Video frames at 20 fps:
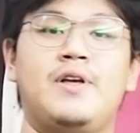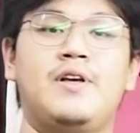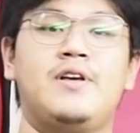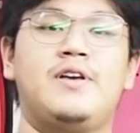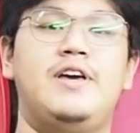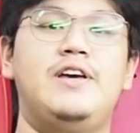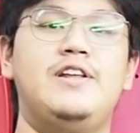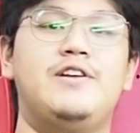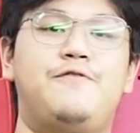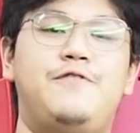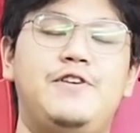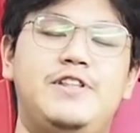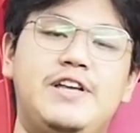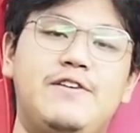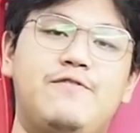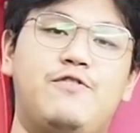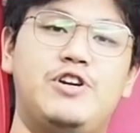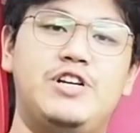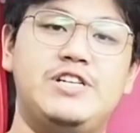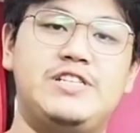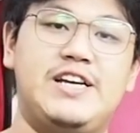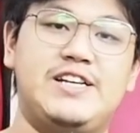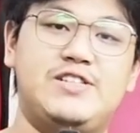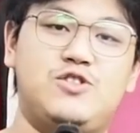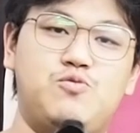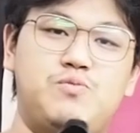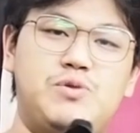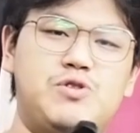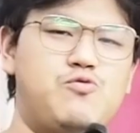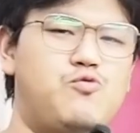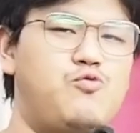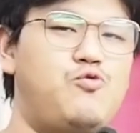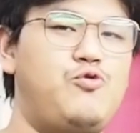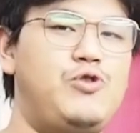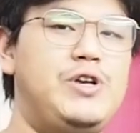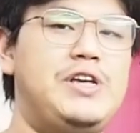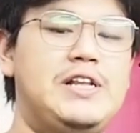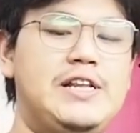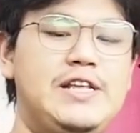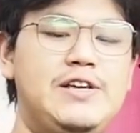Okay, the fitting for this has to be
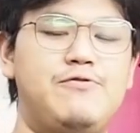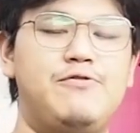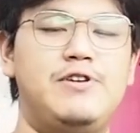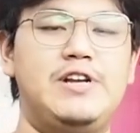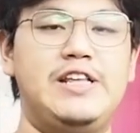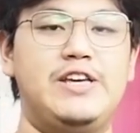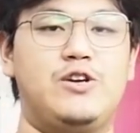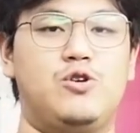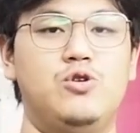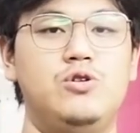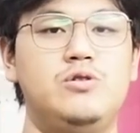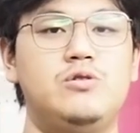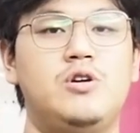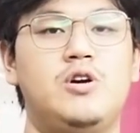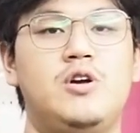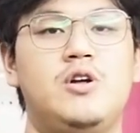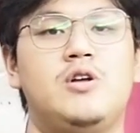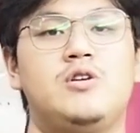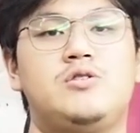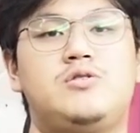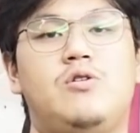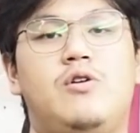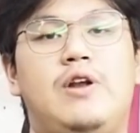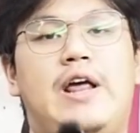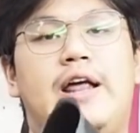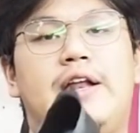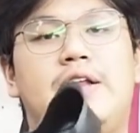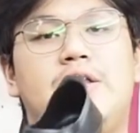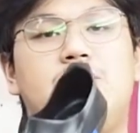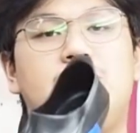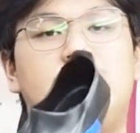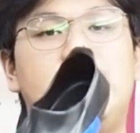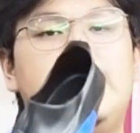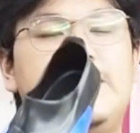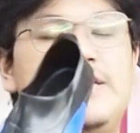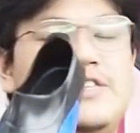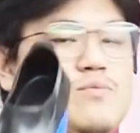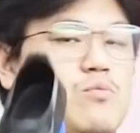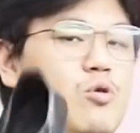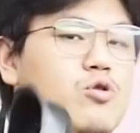really good so that it
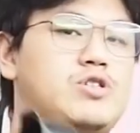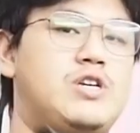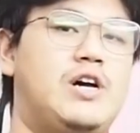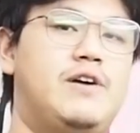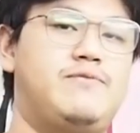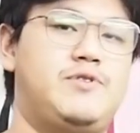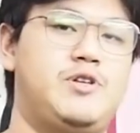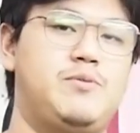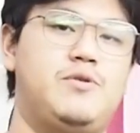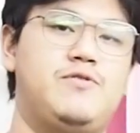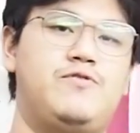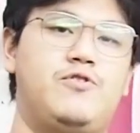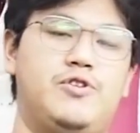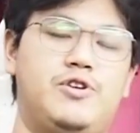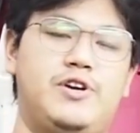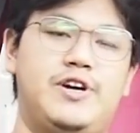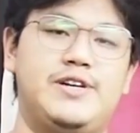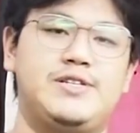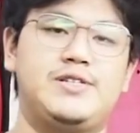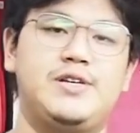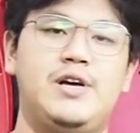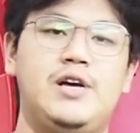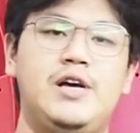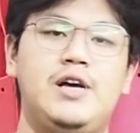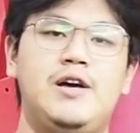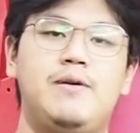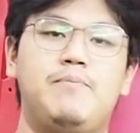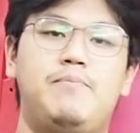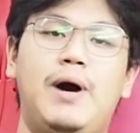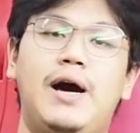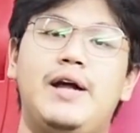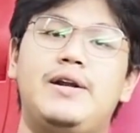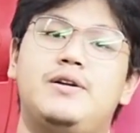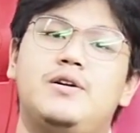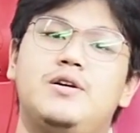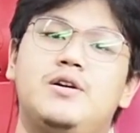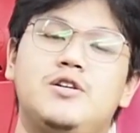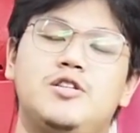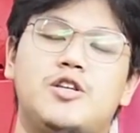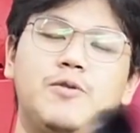is most comfortable for you guys. But
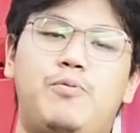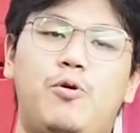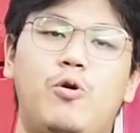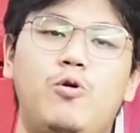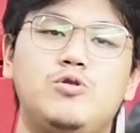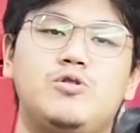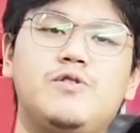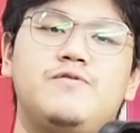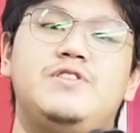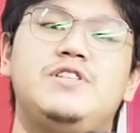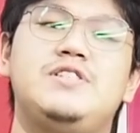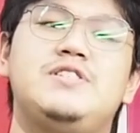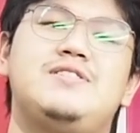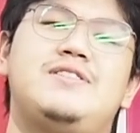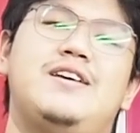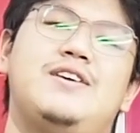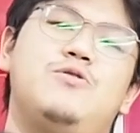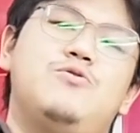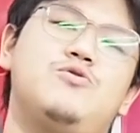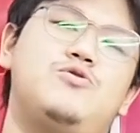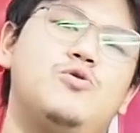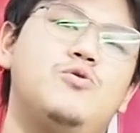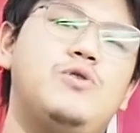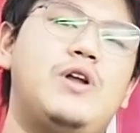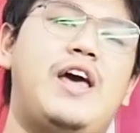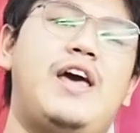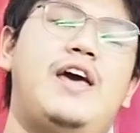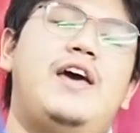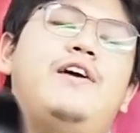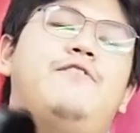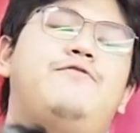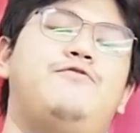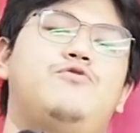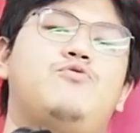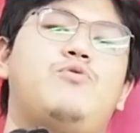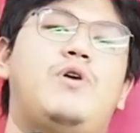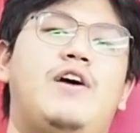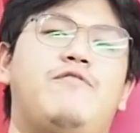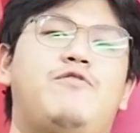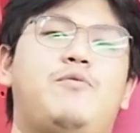the pros of this is that you don't have
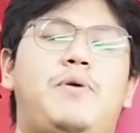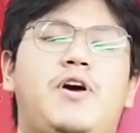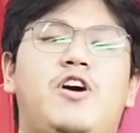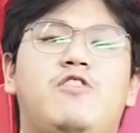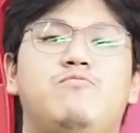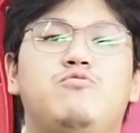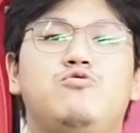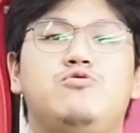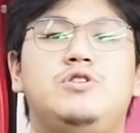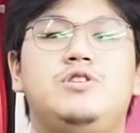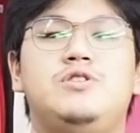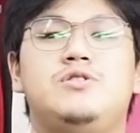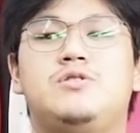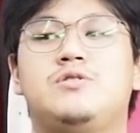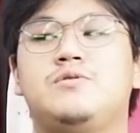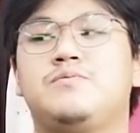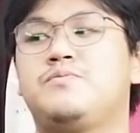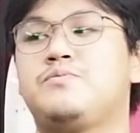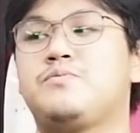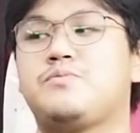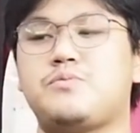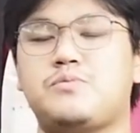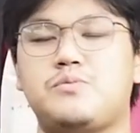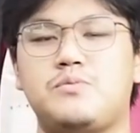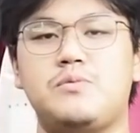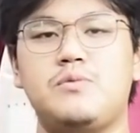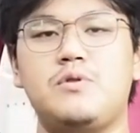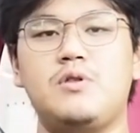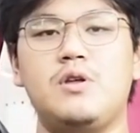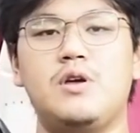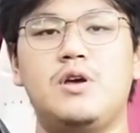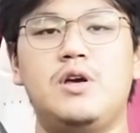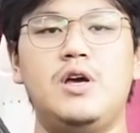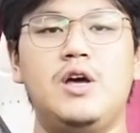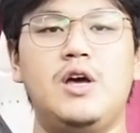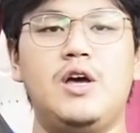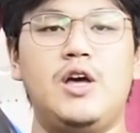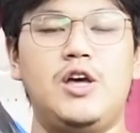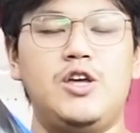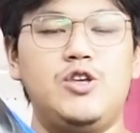to have a pair of booties. Okay?
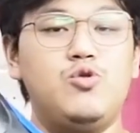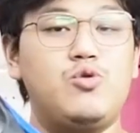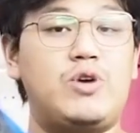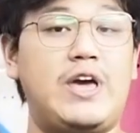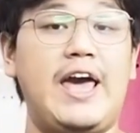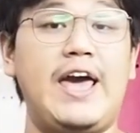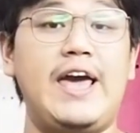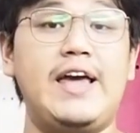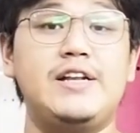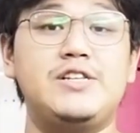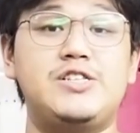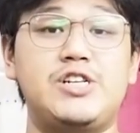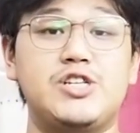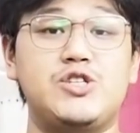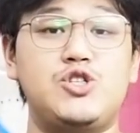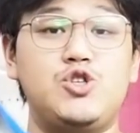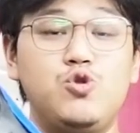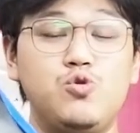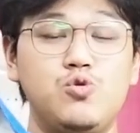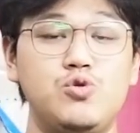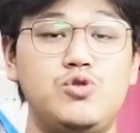You can just